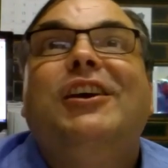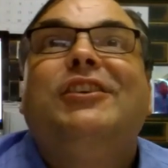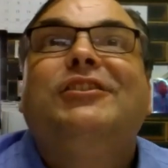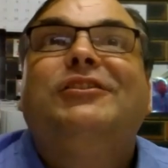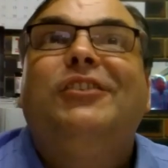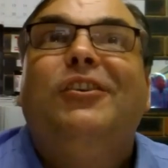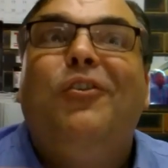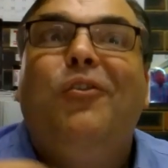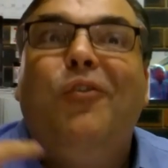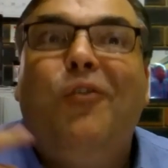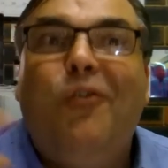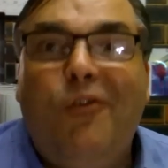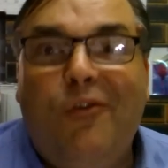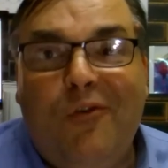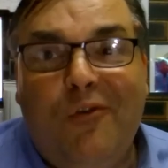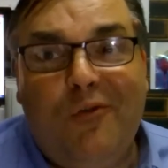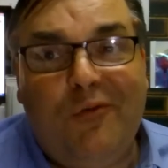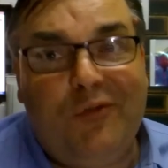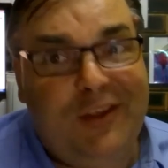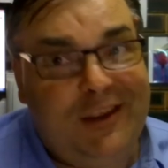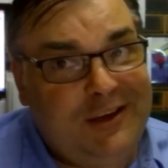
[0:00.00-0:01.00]
So
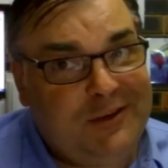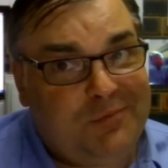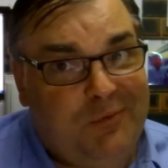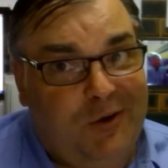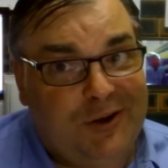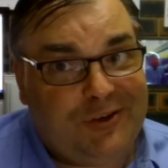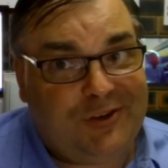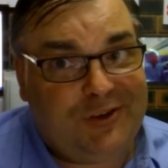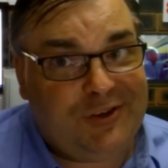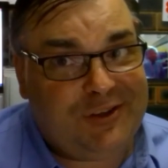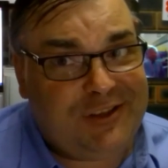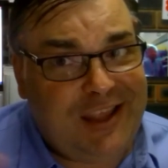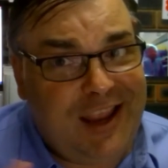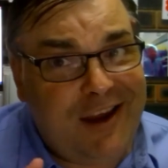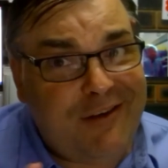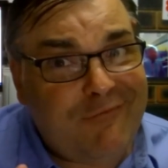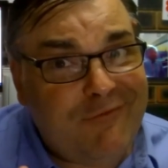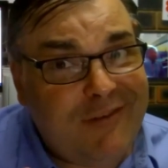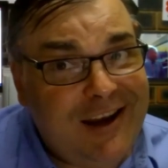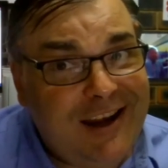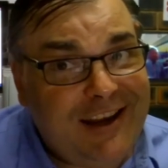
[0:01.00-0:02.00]
all these watches, they're
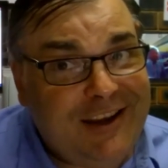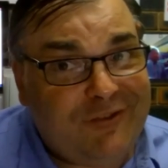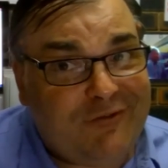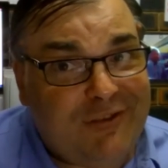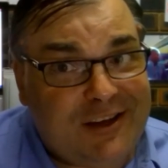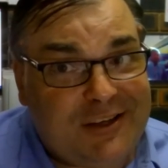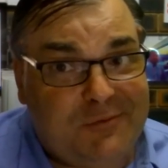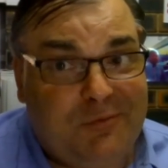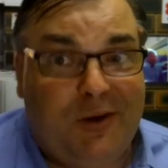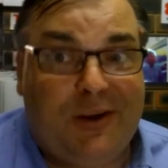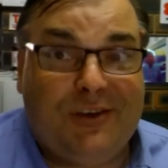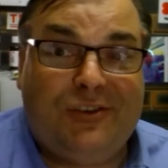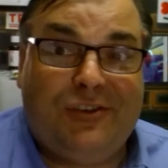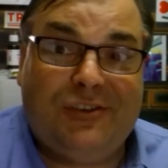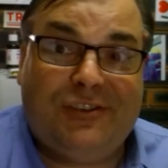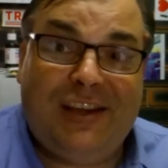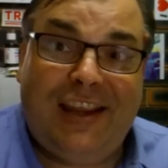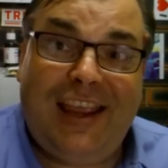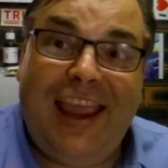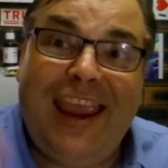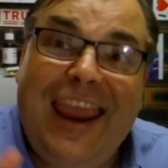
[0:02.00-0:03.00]
really dress
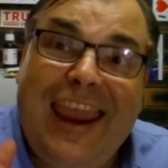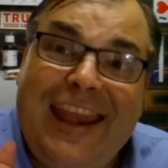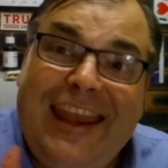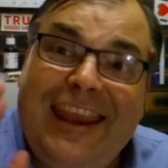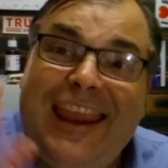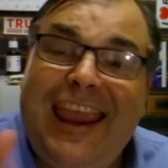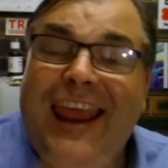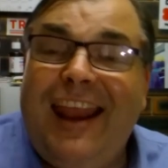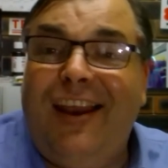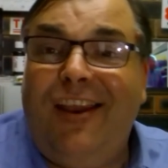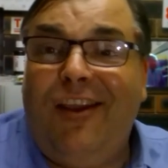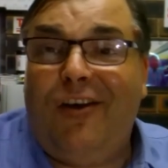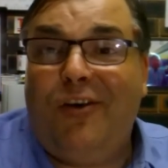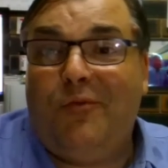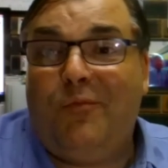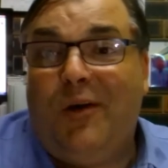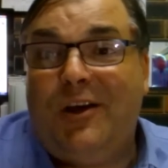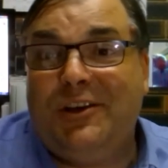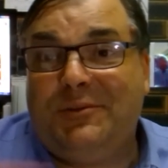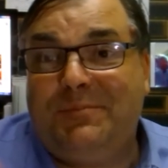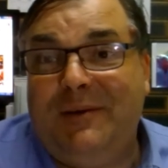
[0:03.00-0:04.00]
watches. Okay, any analog
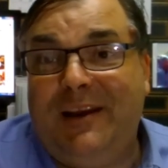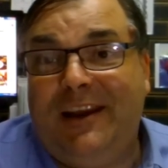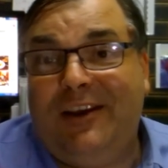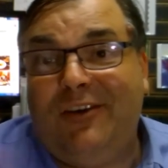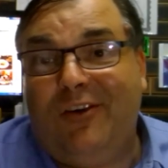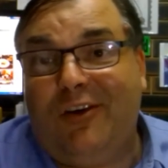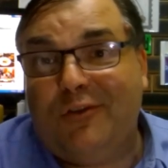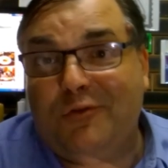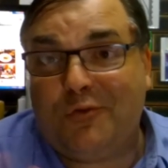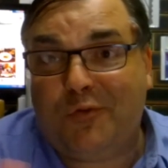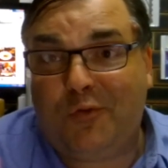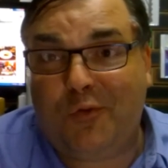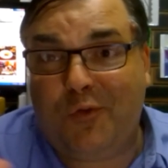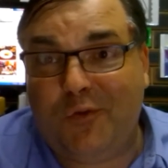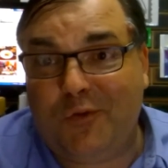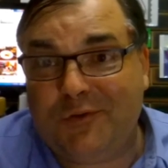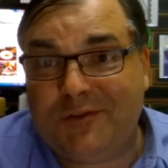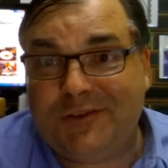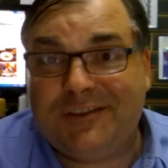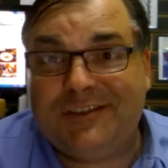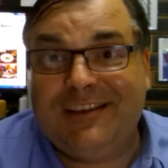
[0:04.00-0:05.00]
watch, meaning
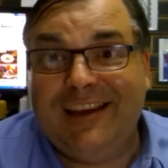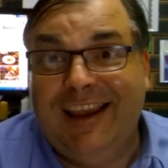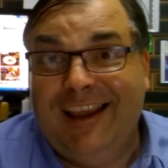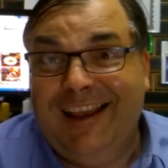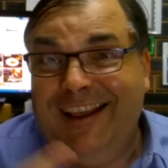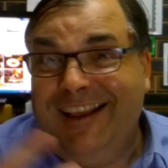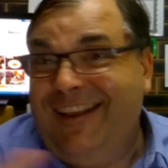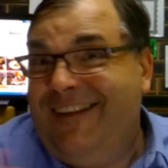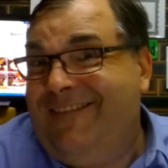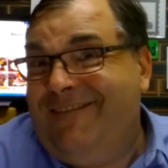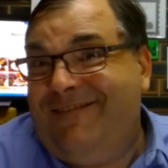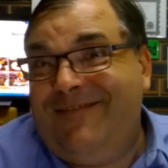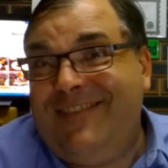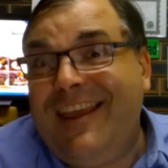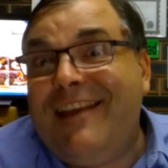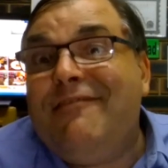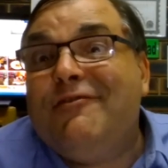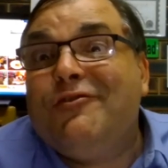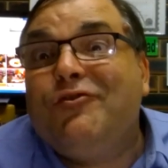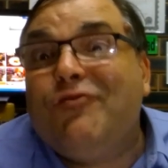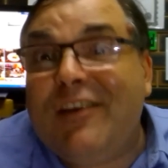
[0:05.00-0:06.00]
non-quartz,
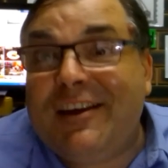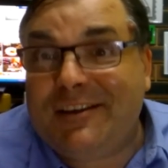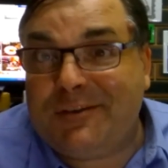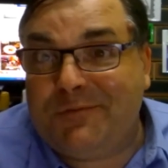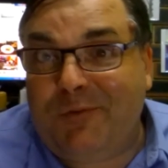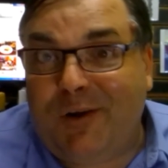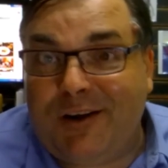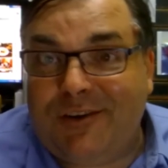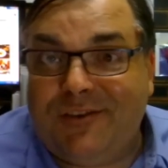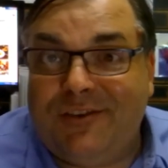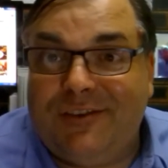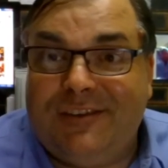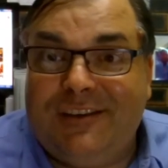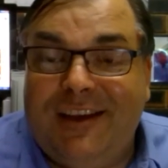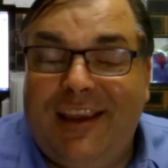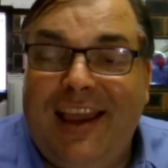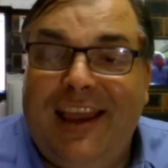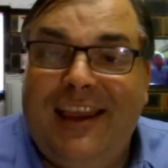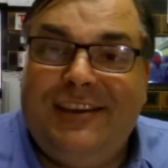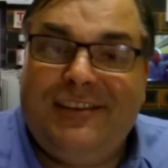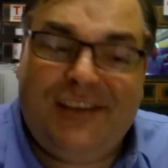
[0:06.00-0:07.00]
they're dress watches.
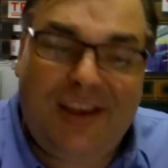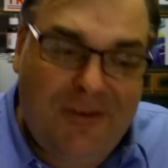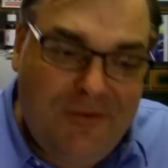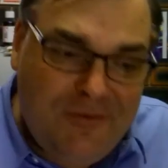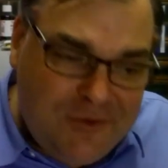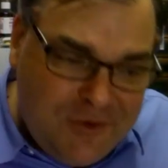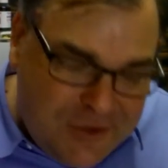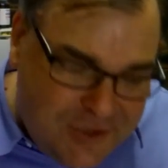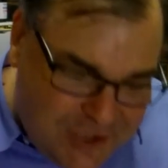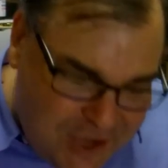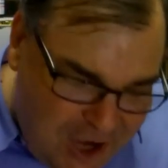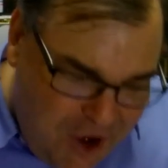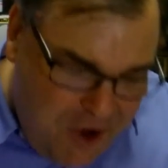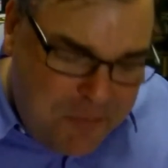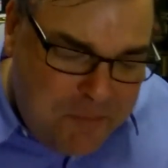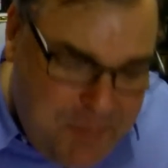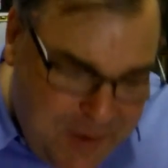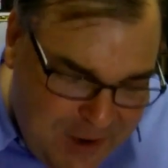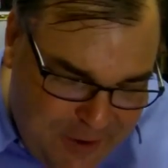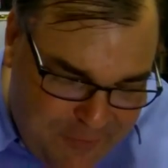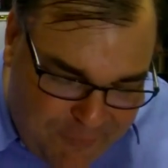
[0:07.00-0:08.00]
Okay, so don't
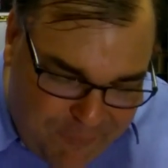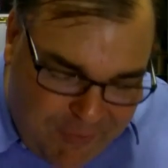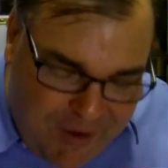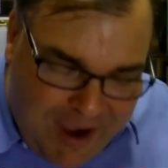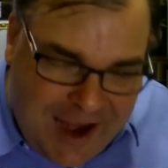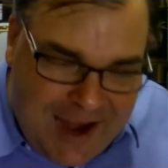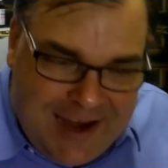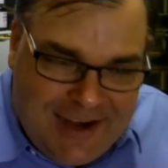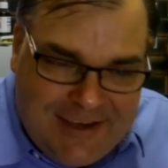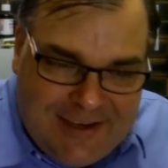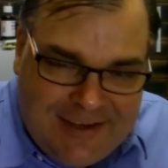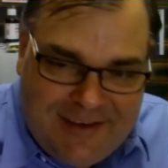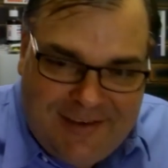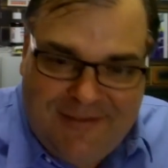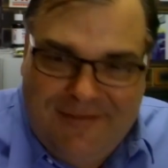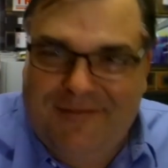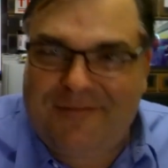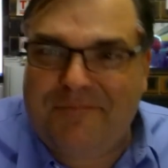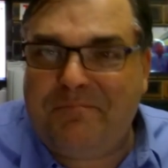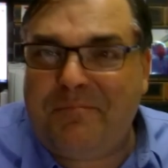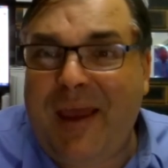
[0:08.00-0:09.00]
be afraid.
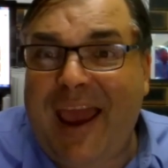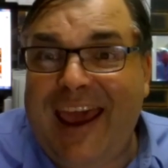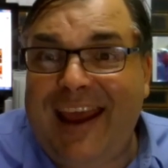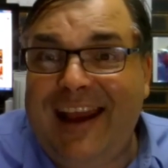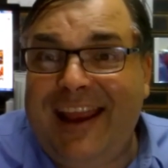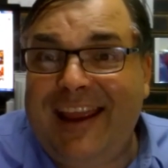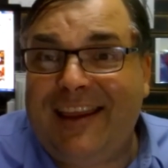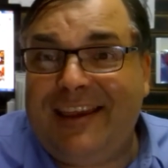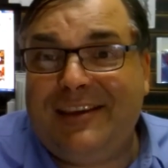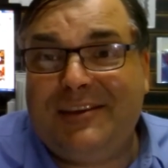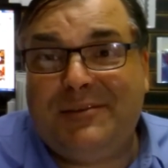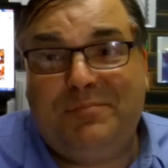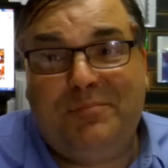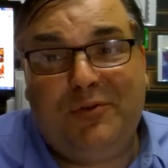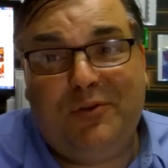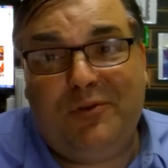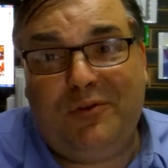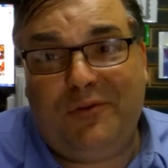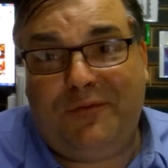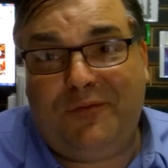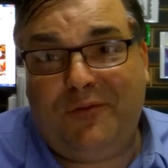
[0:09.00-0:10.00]
Patek is
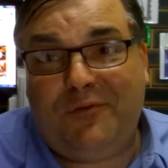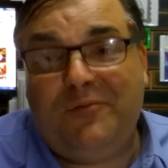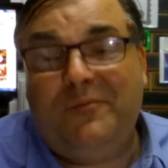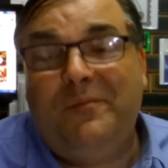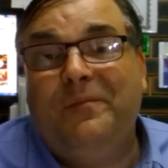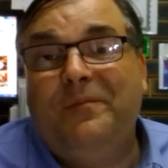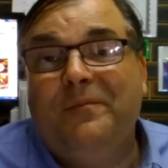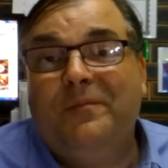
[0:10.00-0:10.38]
beautiful.